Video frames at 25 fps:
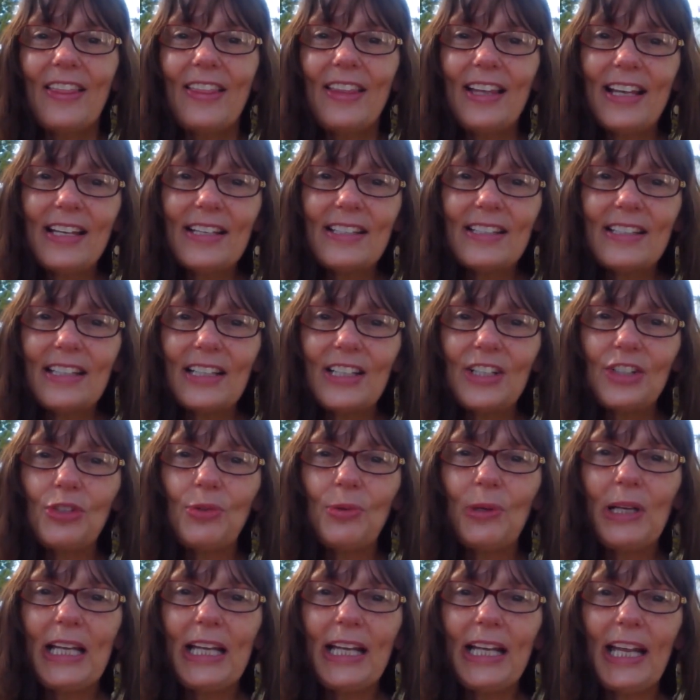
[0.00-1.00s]
These things
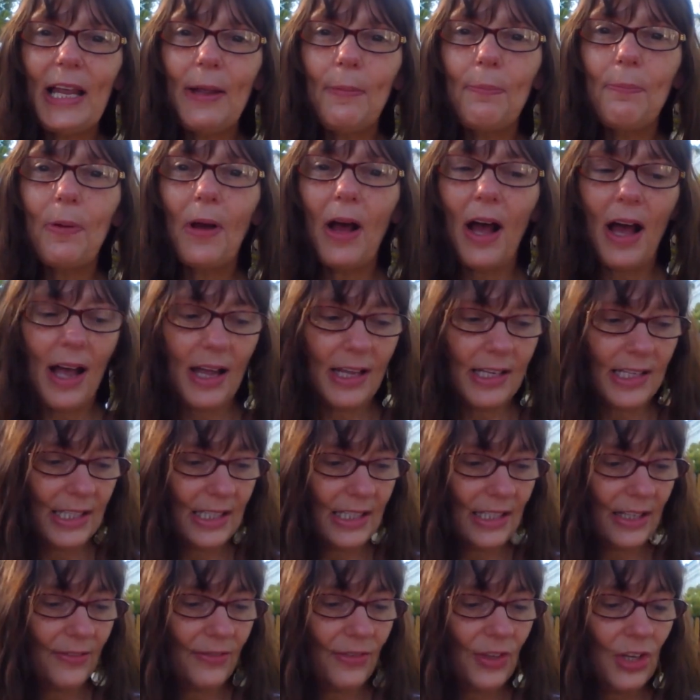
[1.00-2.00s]
you can keep
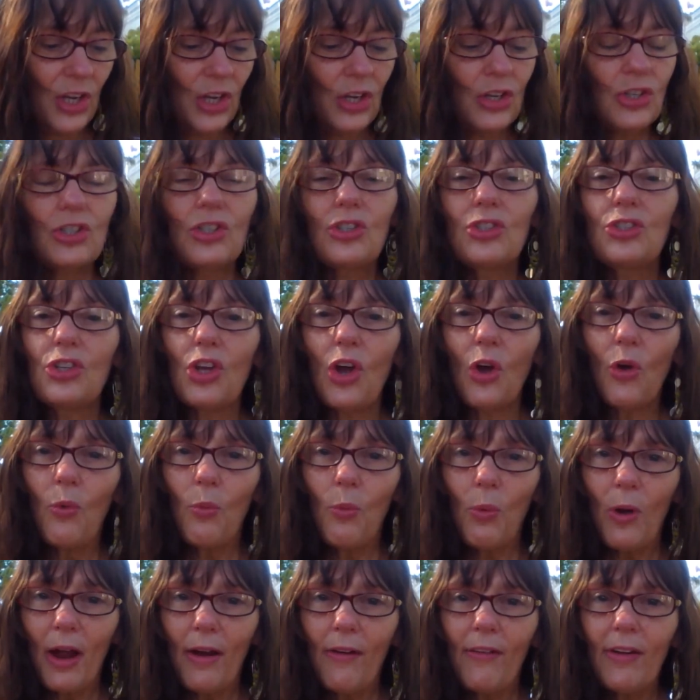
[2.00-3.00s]
positive. So don't
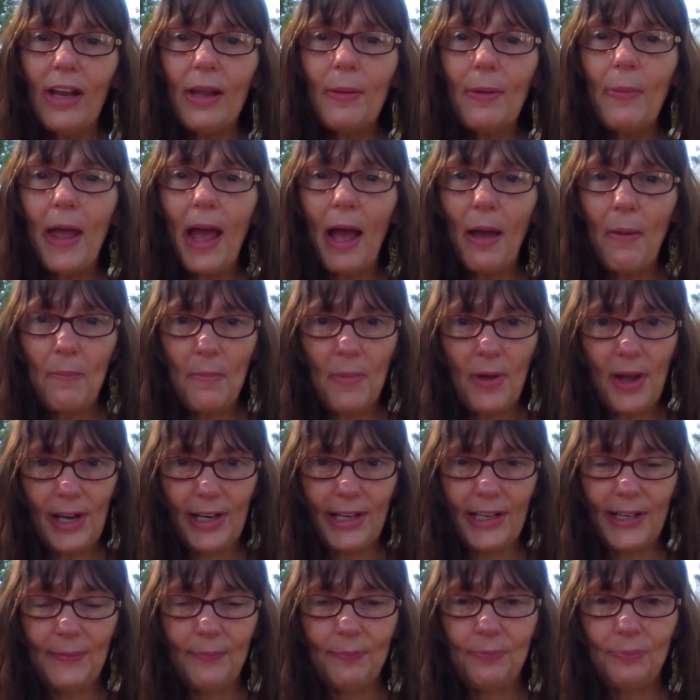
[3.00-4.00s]
worry about
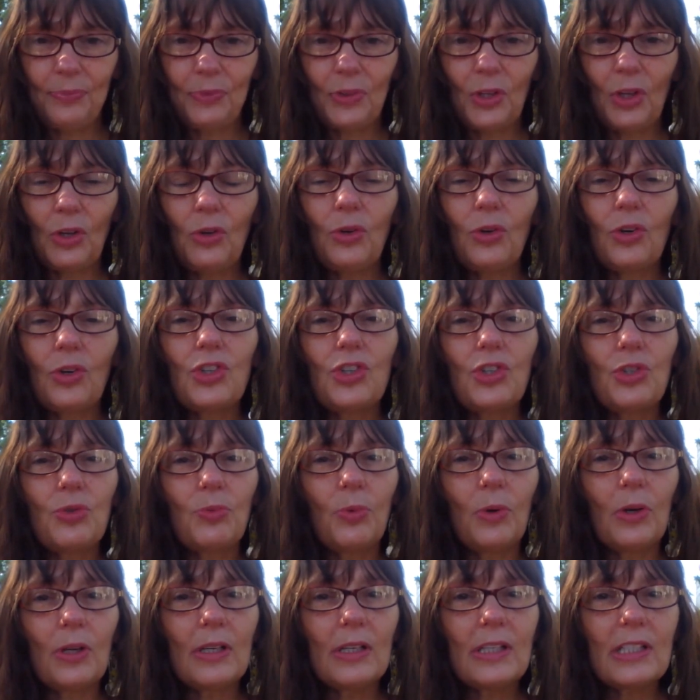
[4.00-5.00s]
money. Of course, you
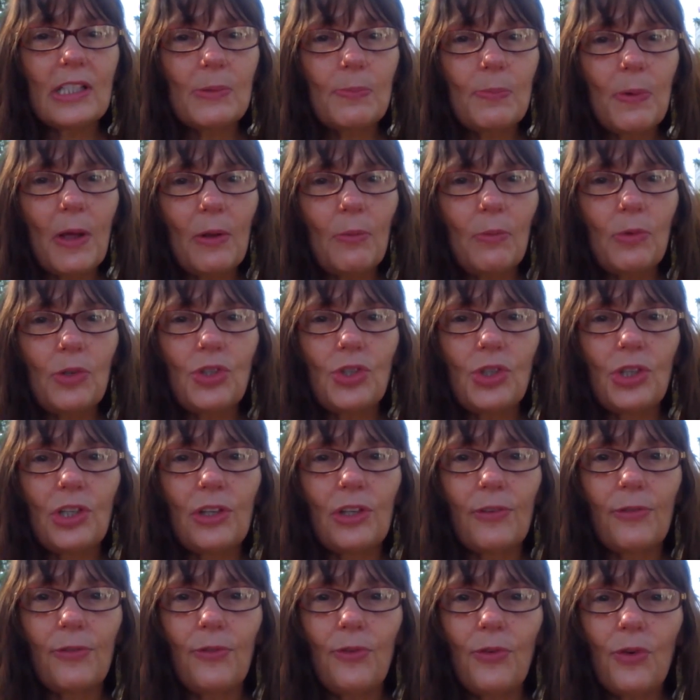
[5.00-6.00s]
want to spend what you
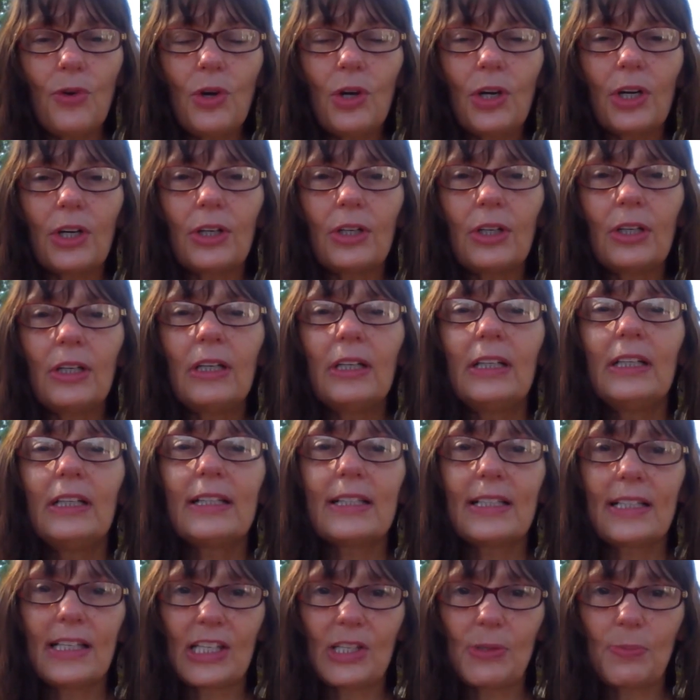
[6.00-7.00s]
can afford
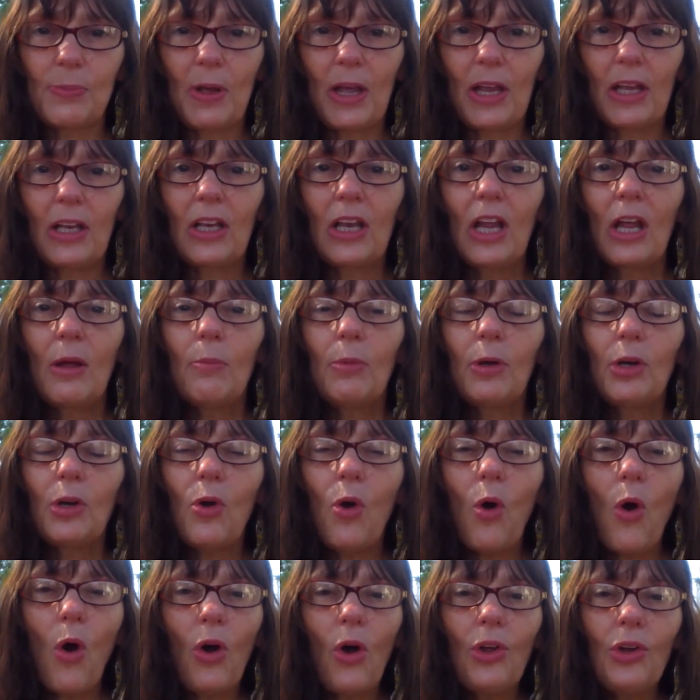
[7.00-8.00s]
to spend. But
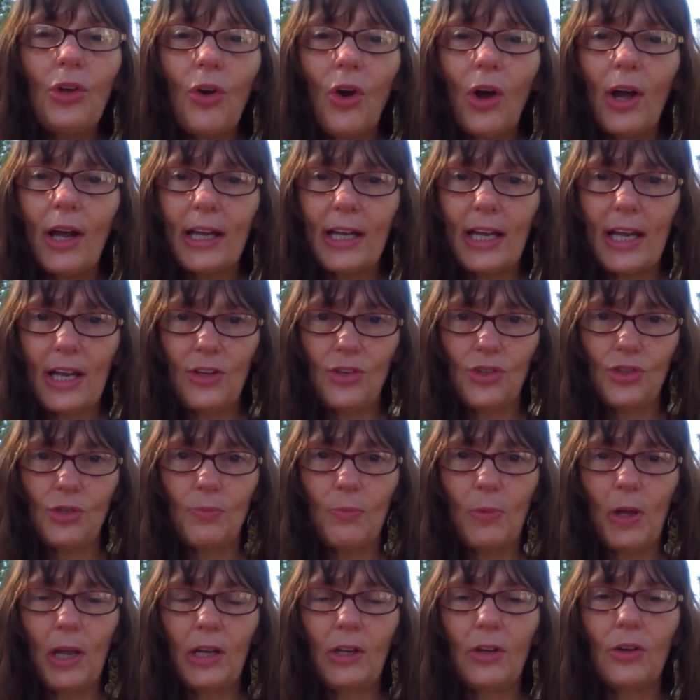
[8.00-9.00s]
call on Archangel
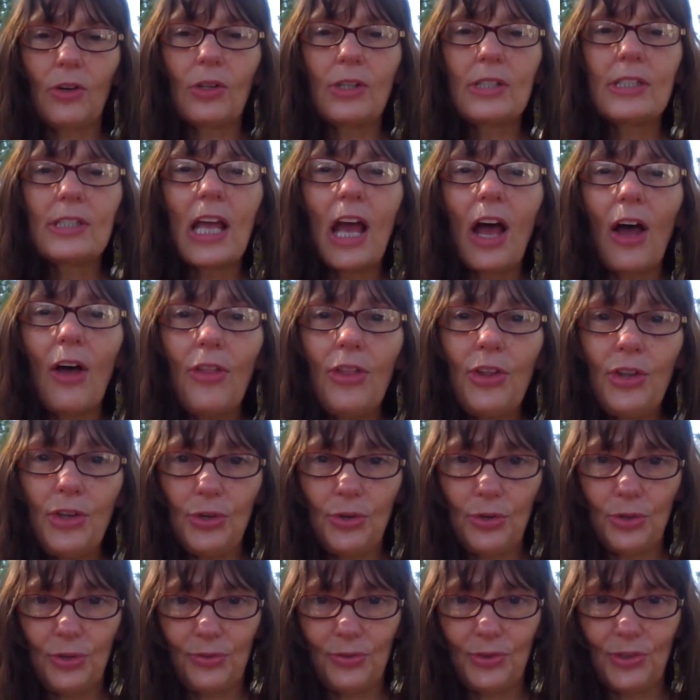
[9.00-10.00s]
Michael. Tell the
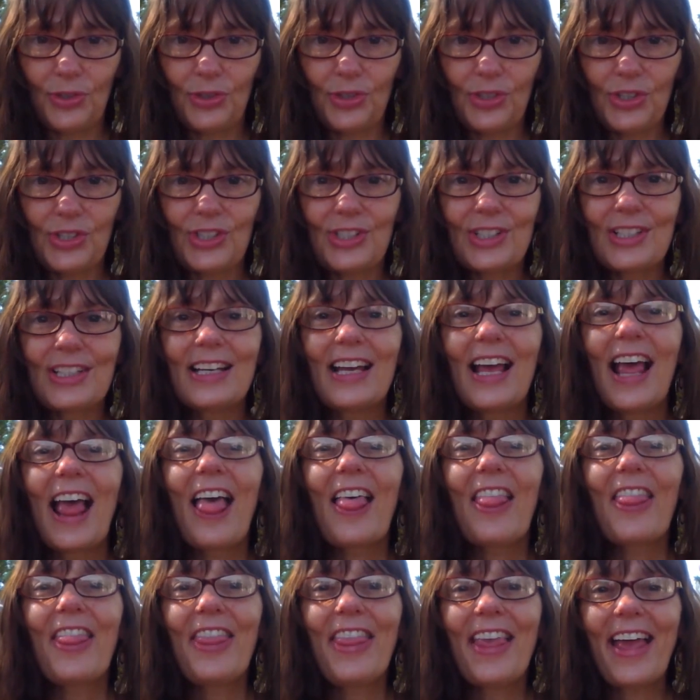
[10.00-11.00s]
universe
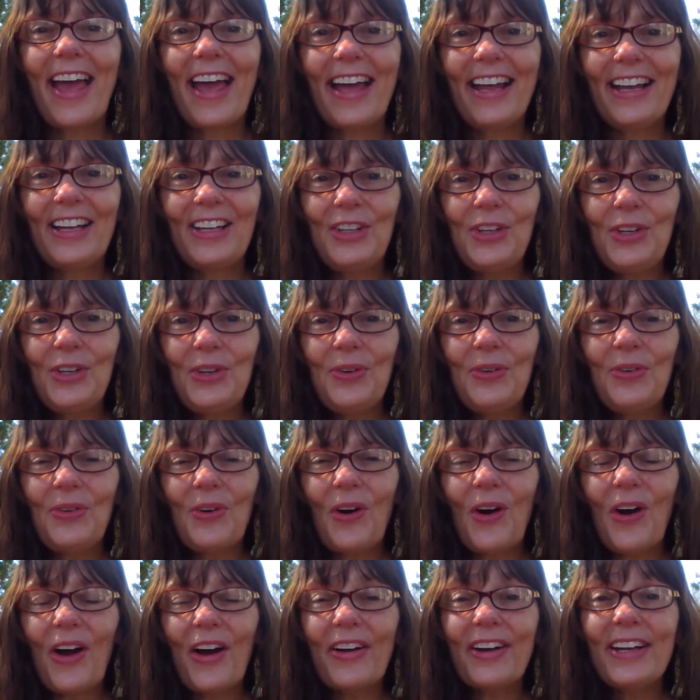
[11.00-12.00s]
that you
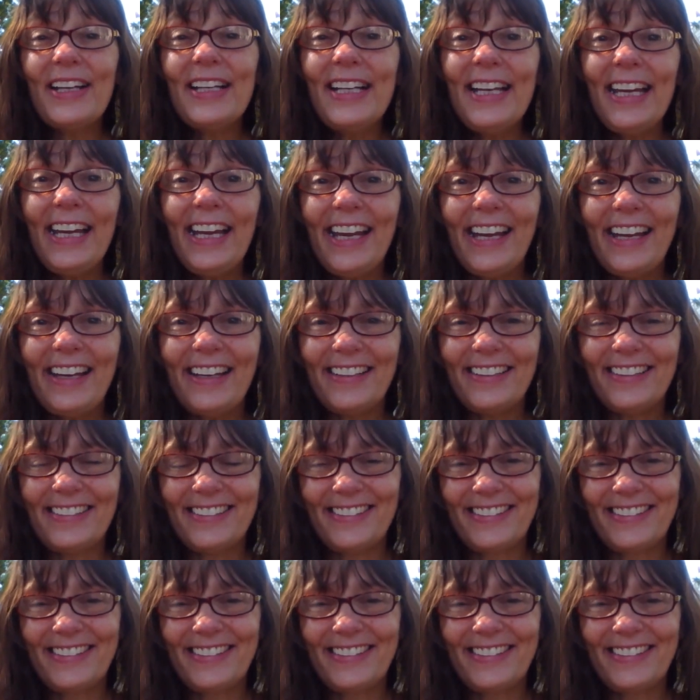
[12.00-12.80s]
are in need.